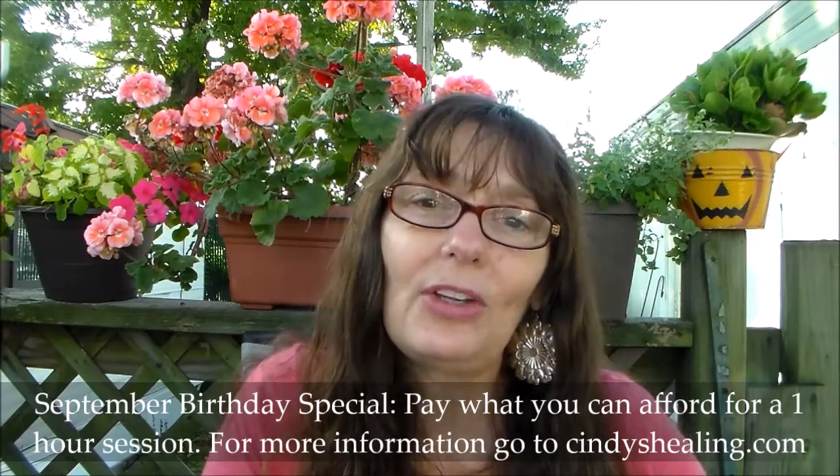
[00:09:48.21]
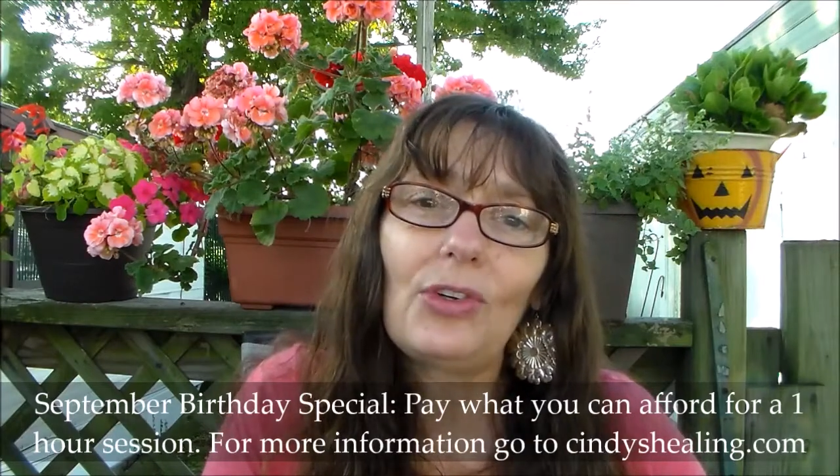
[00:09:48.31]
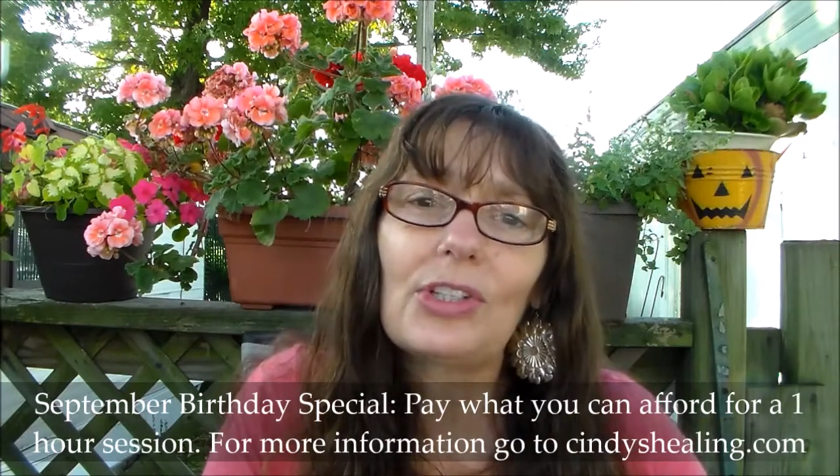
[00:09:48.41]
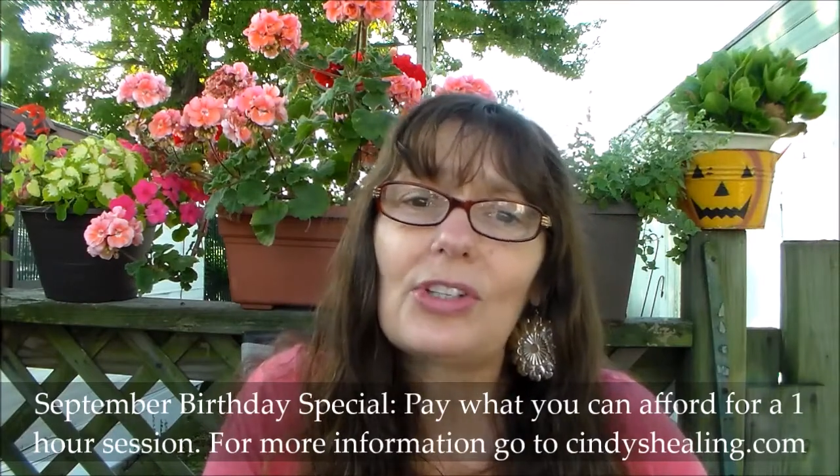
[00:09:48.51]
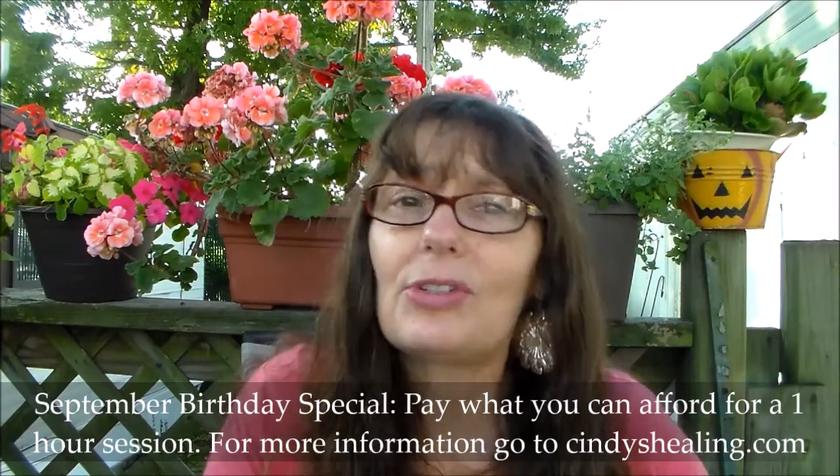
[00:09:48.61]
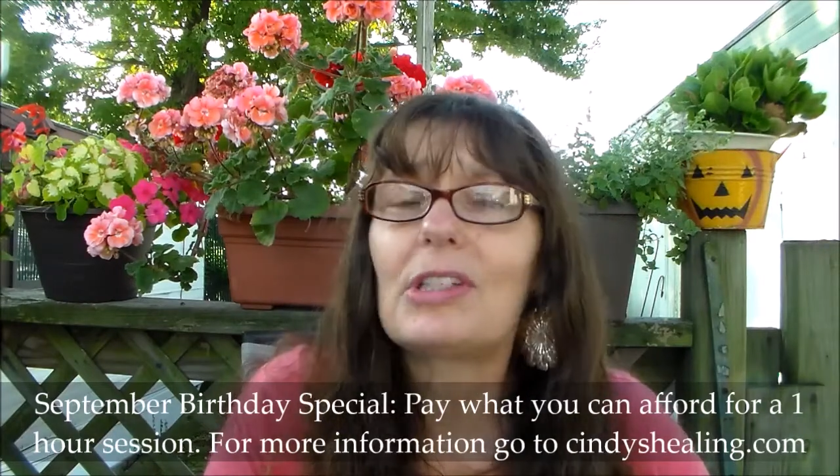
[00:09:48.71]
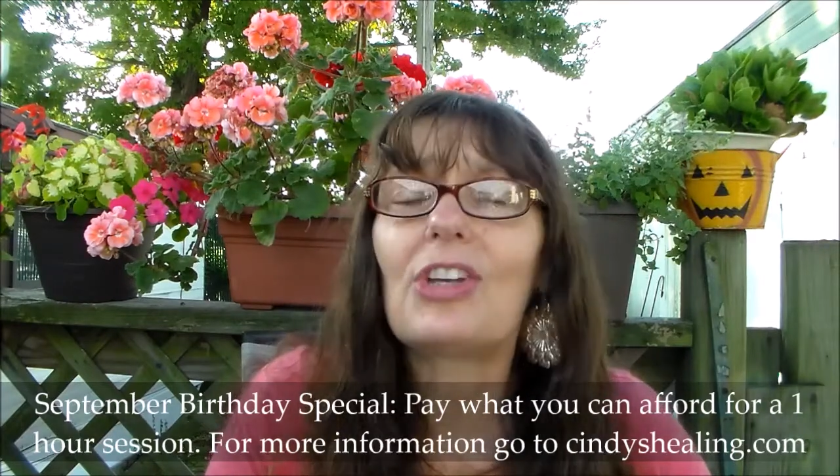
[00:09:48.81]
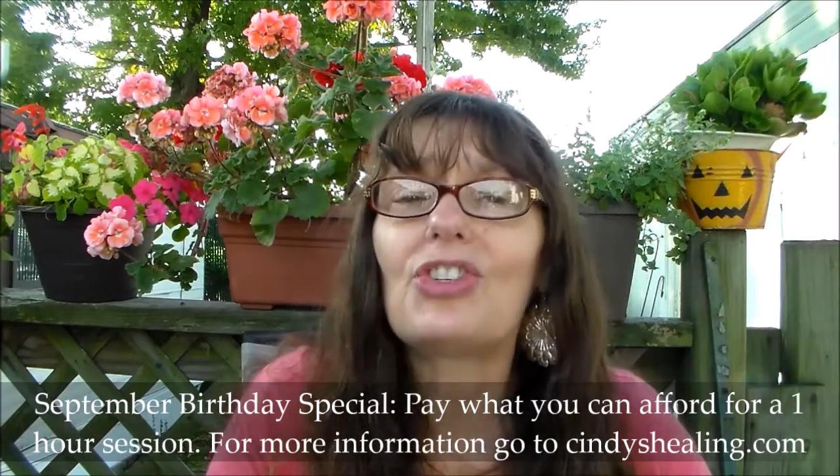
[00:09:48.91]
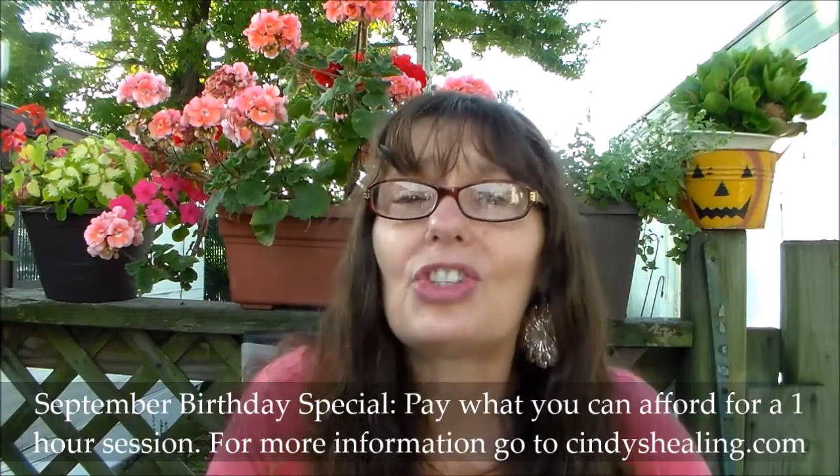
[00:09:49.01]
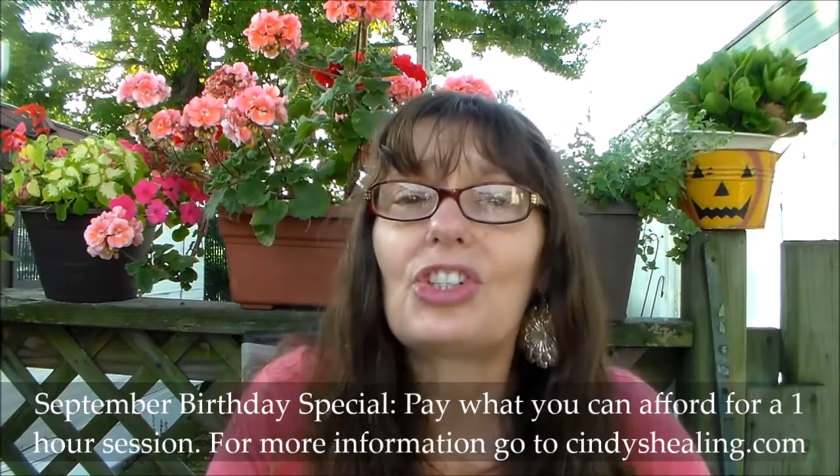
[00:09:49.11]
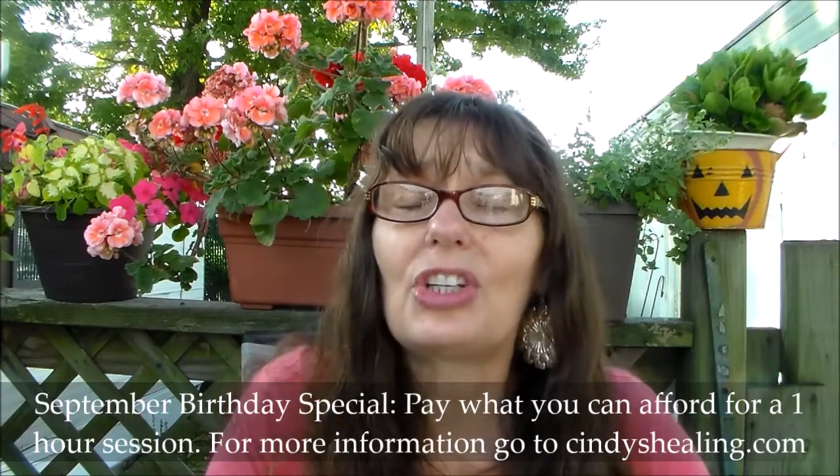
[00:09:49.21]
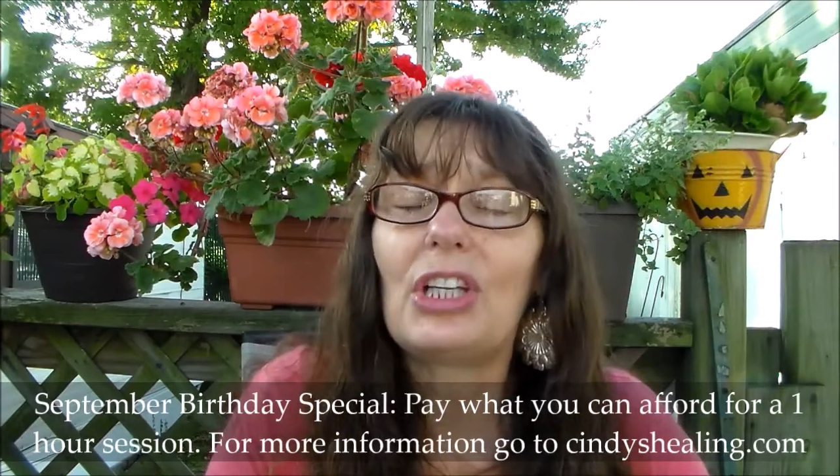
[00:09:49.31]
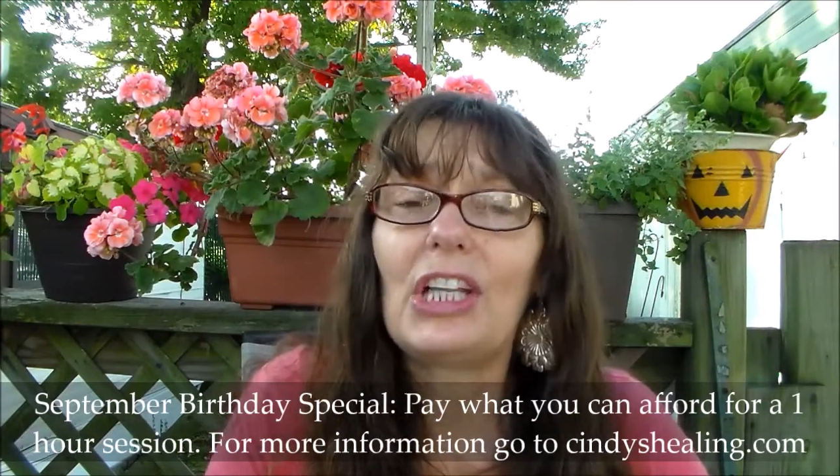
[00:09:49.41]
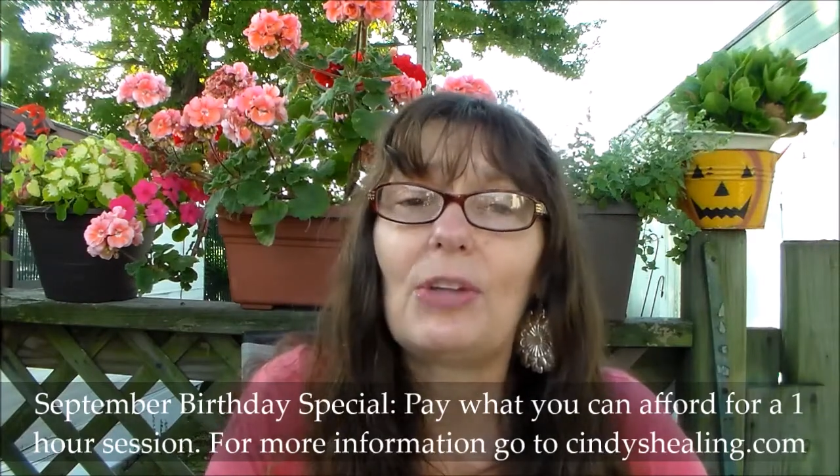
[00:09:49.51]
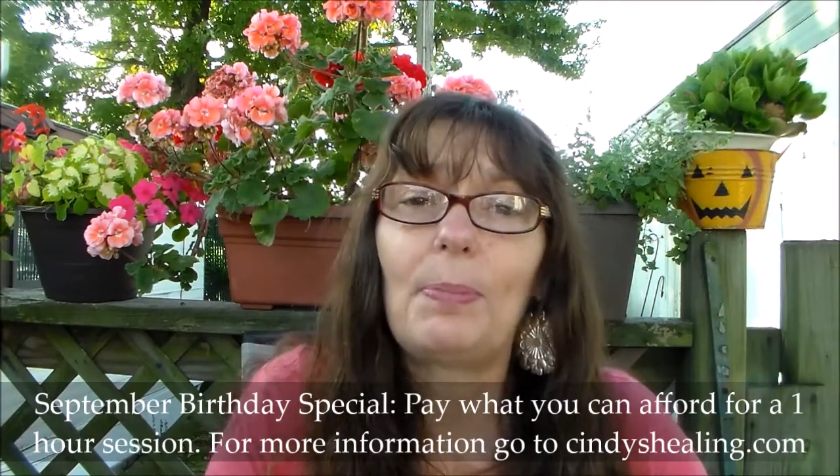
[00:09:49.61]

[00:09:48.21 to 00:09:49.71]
And of course, those sessions could either